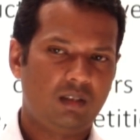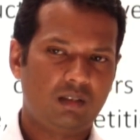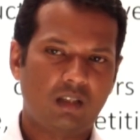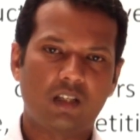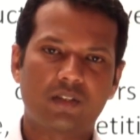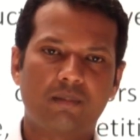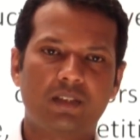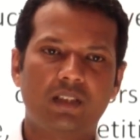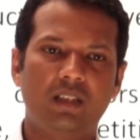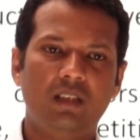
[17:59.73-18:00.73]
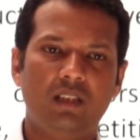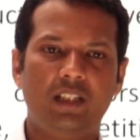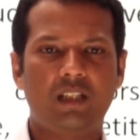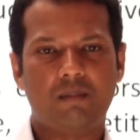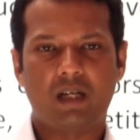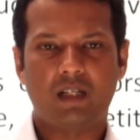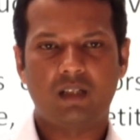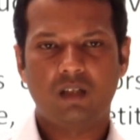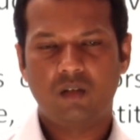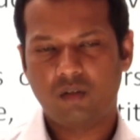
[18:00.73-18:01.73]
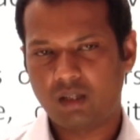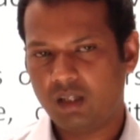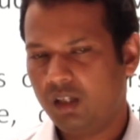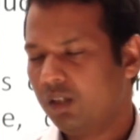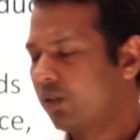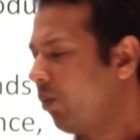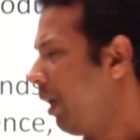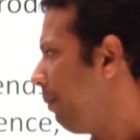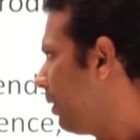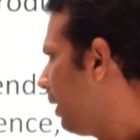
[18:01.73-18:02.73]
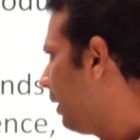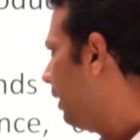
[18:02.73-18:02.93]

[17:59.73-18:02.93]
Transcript: customers in the Indian market. Okay, so what happens that the